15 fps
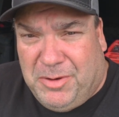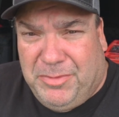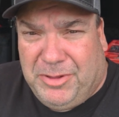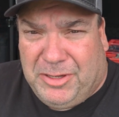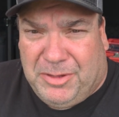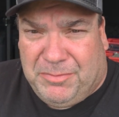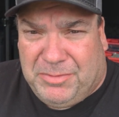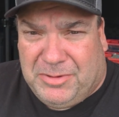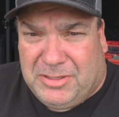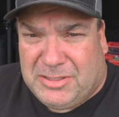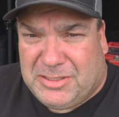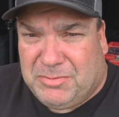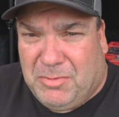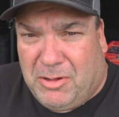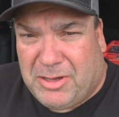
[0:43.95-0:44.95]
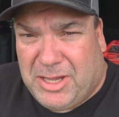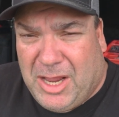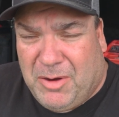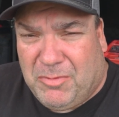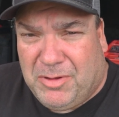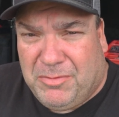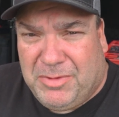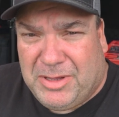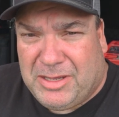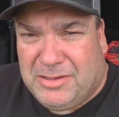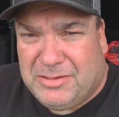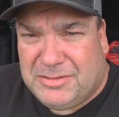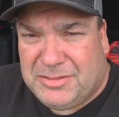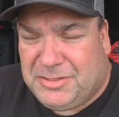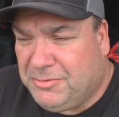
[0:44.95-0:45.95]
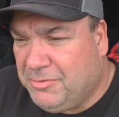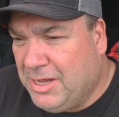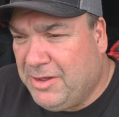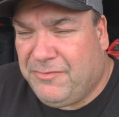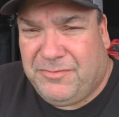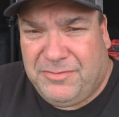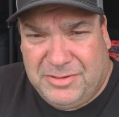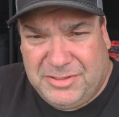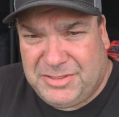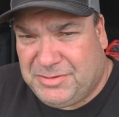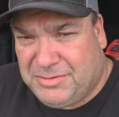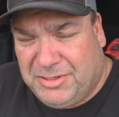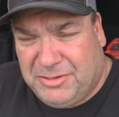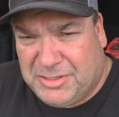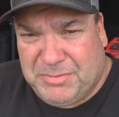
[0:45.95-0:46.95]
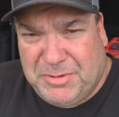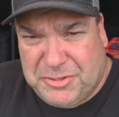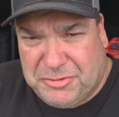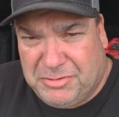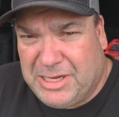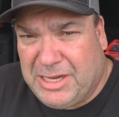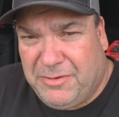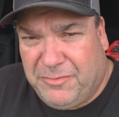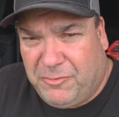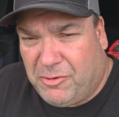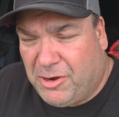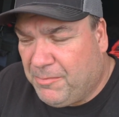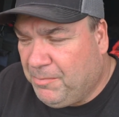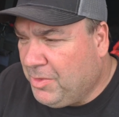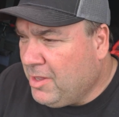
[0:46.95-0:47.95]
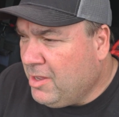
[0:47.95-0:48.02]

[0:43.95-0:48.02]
to build up a small camera because you have a special need for it.